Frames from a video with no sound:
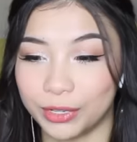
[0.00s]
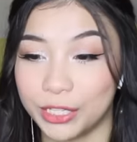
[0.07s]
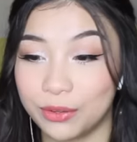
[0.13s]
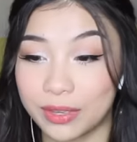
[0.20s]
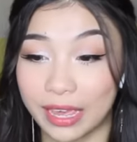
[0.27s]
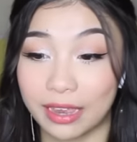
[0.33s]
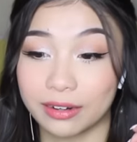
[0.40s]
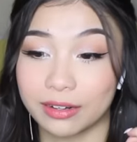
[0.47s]
When you
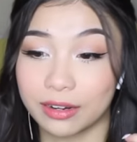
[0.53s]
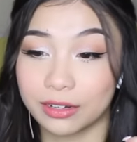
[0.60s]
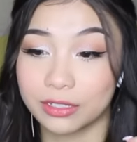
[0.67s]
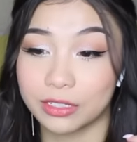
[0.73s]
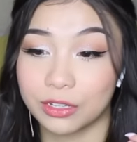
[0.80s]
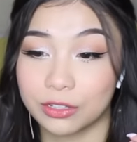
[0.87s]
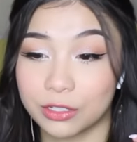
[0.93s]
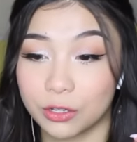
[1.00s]
can't
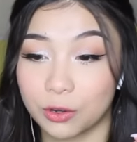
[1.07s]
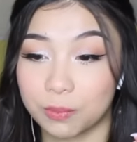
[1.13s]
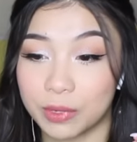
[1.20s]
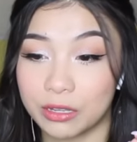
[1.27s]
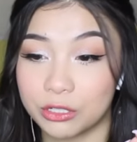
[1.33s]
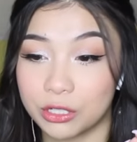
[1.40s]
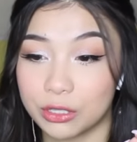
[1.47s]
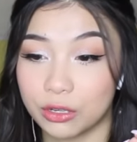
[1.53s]
curse because you're a
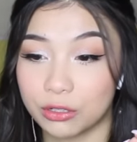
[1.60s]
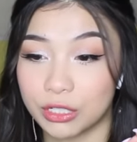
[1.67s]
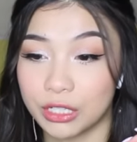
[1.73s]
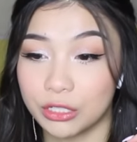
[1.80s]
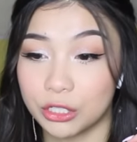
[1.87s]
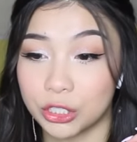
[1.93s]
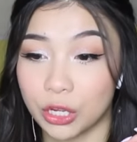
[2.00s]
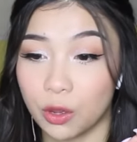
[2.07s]

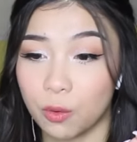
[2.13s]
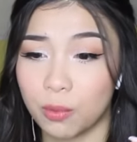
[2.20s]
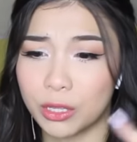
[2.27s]
PG-13 show,